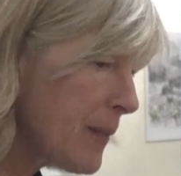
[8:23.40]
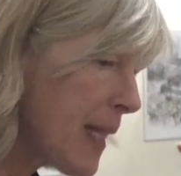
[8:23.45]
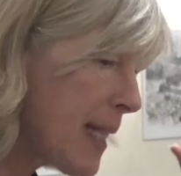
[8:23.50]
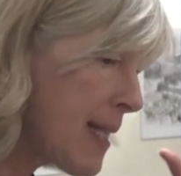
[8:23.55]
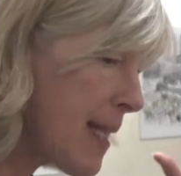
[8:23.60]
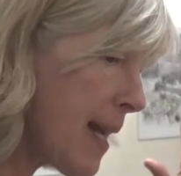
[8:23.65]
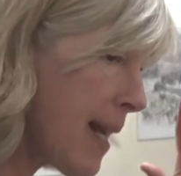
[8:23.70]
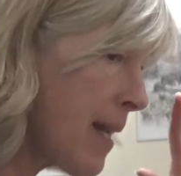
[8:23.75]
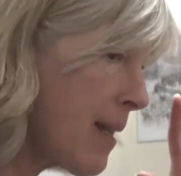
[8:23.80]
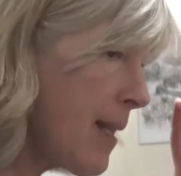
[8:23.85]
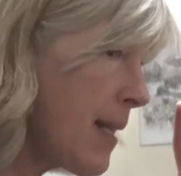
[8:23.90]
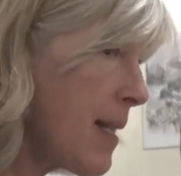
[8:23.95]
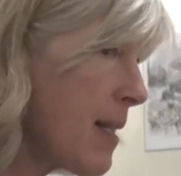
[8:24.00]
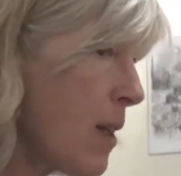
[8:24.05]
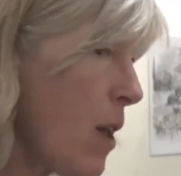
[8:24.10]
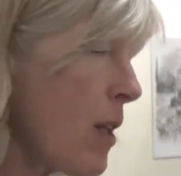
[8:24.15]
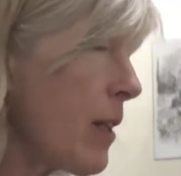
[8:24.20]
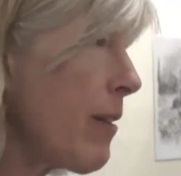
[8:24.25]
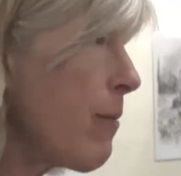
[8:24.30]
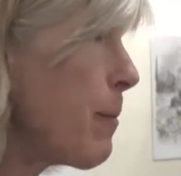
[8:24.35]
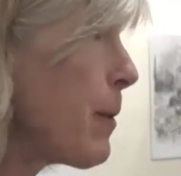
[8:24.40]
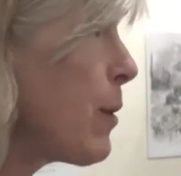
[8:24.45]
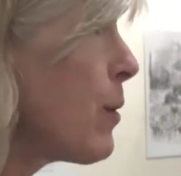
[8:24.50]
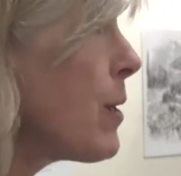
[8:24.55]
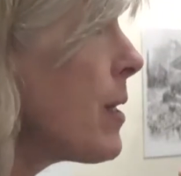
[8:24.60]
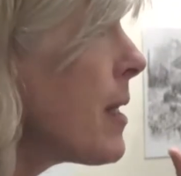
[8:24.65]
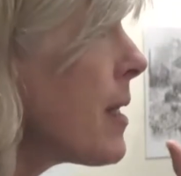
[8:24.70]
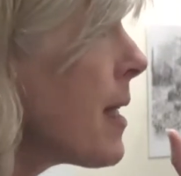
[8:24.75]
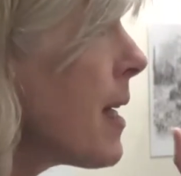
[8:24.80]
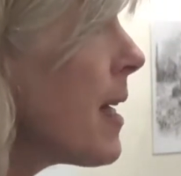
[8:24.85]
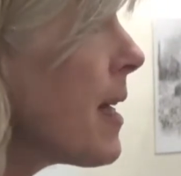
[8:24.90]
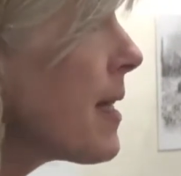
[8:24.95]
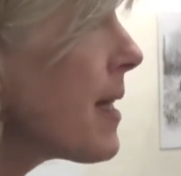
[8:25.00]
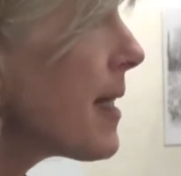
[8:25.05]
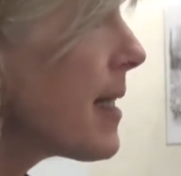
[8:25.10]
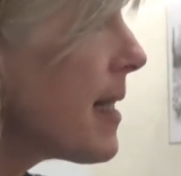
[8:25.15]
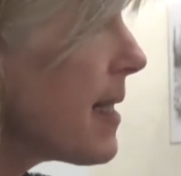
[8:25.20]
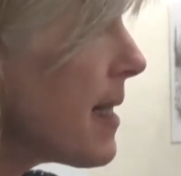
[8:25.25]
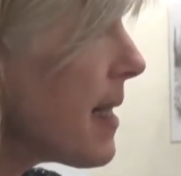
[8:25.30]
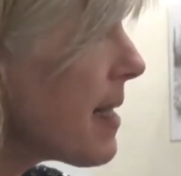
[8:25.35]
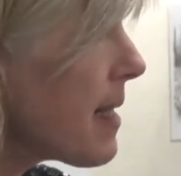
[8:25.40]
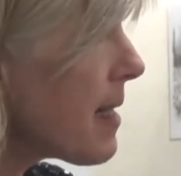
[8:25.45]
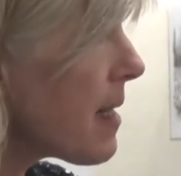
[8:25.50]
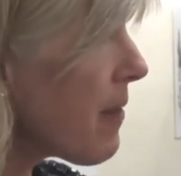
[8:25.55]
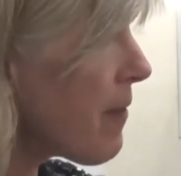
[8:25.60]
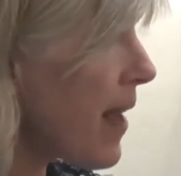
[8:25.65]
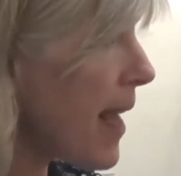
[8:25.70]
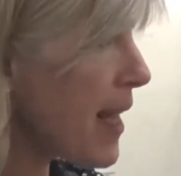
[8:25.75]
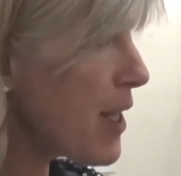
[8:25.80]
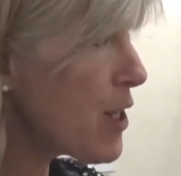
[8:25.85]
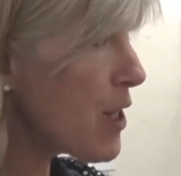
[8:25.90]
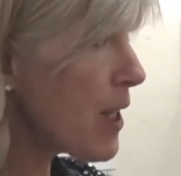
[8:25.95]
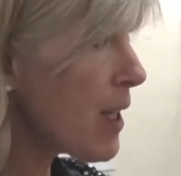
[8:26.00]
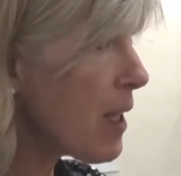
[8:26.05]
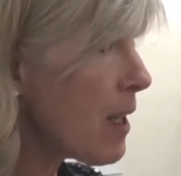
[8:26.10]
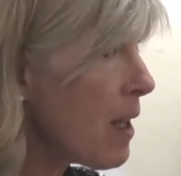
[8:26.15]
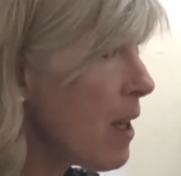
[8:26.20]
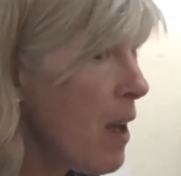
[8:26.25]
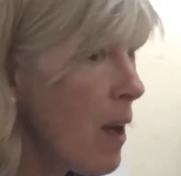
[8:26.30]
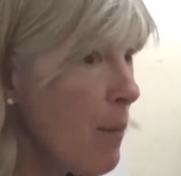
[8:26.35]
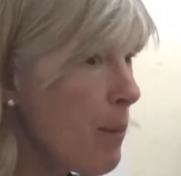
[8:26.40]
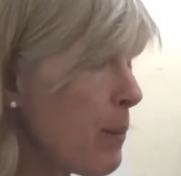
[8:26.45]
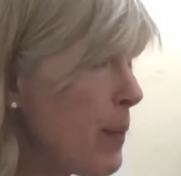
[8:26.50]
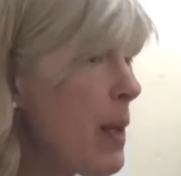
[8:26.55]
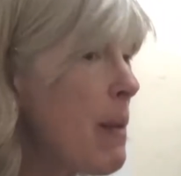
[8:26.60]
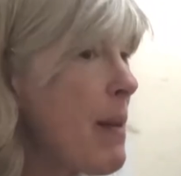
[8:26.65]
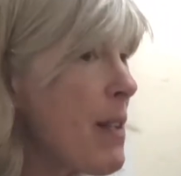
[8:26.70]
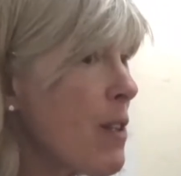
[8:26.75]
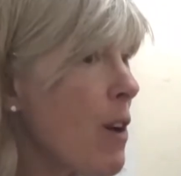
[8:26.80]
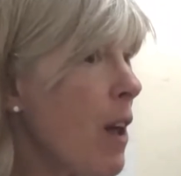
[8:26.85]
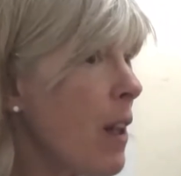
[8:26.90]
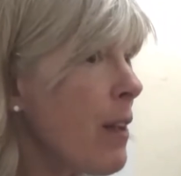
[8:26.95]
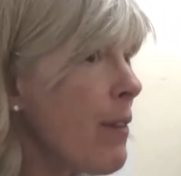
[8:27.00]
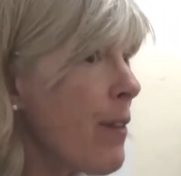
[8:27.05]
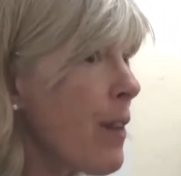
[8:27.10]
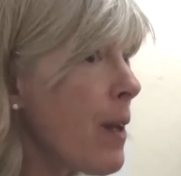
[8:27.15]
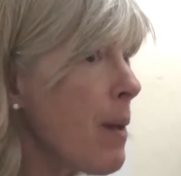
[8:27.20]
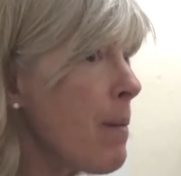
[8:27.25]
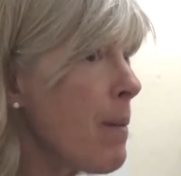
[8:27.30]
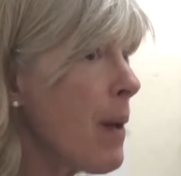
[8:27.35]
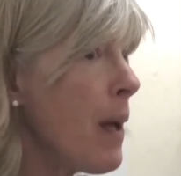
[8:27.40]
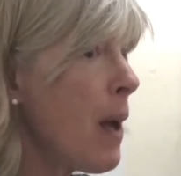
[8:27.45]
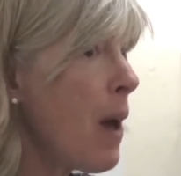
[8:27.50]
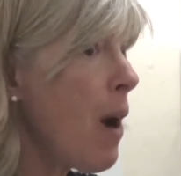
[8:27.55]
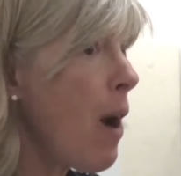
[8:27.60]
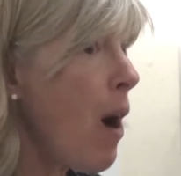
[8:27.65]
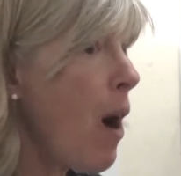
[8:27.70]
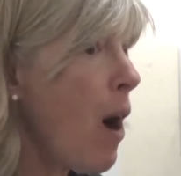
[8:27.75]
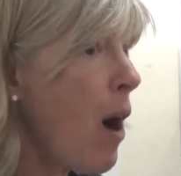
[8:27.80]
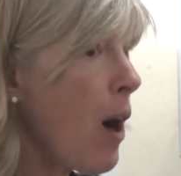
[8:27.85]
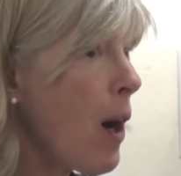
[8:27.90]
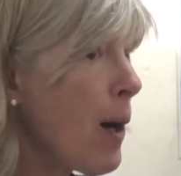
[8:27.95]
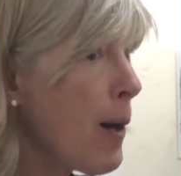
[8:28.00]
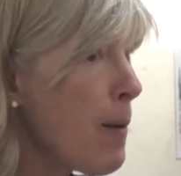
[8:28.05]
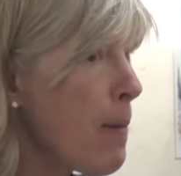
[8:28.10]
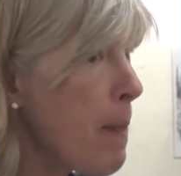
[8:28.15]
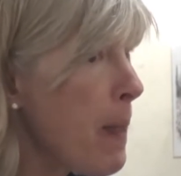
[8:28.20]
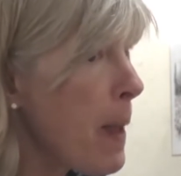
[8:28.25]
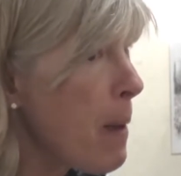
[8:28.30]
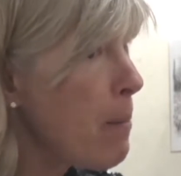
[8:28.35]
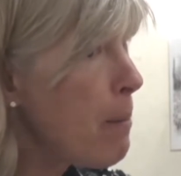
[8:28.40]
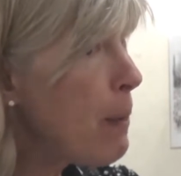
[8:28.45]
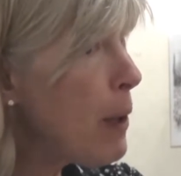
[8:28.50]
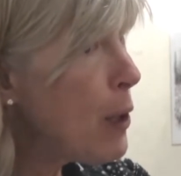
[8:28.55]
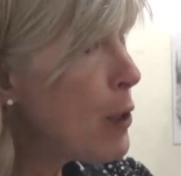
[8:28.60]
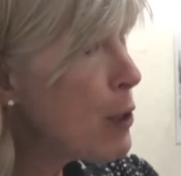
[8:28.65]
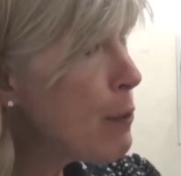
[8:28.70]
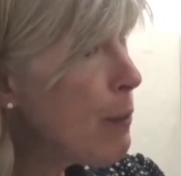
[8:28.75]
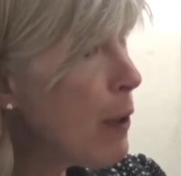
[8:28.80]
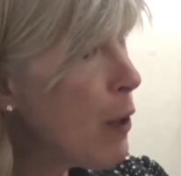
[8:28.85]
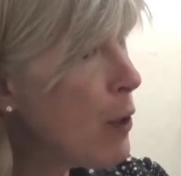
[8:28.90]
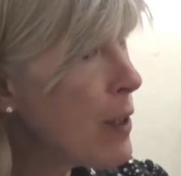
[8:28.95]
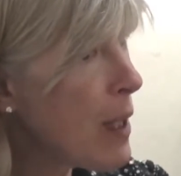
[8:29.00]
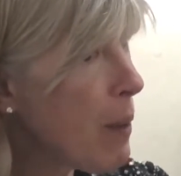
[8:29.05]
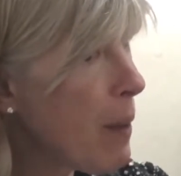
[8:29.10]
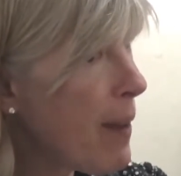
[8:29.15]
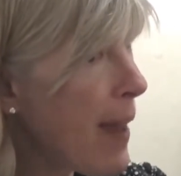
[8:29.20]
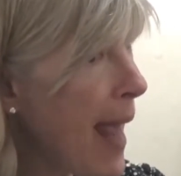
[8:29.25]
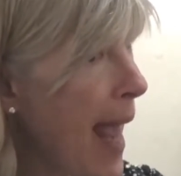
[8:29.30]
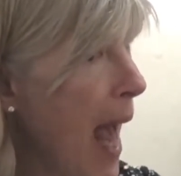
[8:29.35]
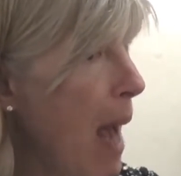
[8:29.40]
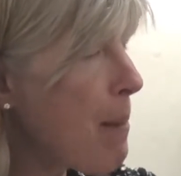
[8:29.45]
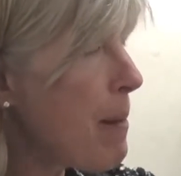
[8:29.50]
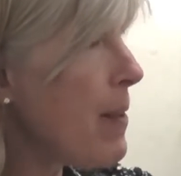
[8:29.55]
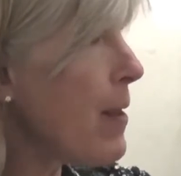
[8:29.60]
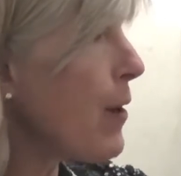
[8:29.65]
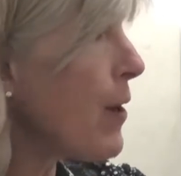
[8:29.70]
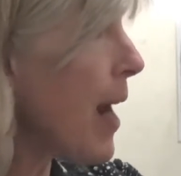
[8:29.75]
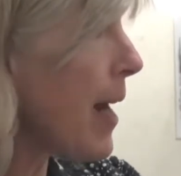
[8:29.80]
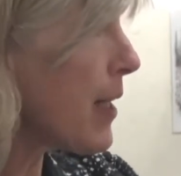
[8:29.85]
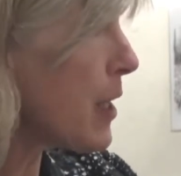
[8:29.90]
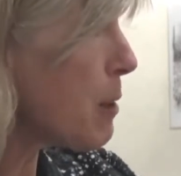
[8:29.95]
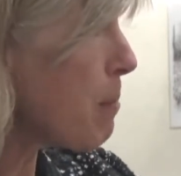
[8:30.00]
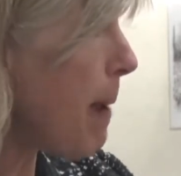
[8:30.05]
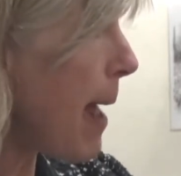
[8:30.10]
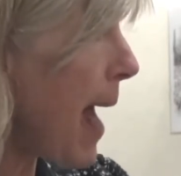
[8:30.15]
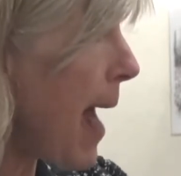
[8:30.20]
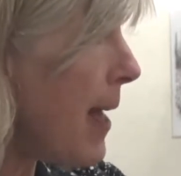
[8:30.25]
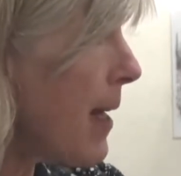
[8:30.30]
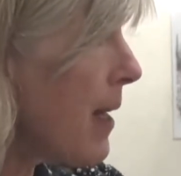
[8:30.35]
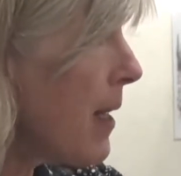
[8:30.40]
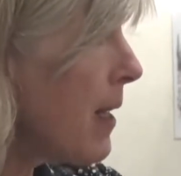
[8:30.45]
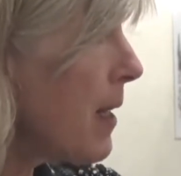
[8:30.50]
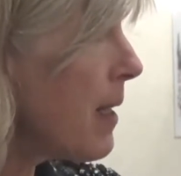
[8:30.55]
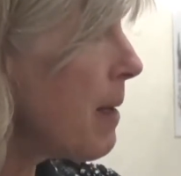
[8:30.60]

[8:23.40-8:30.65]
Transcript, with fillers: is that in these long-lived mutants, the diseases of aging, pretty much all of them, are postponed, and when they happen, they're not as bad.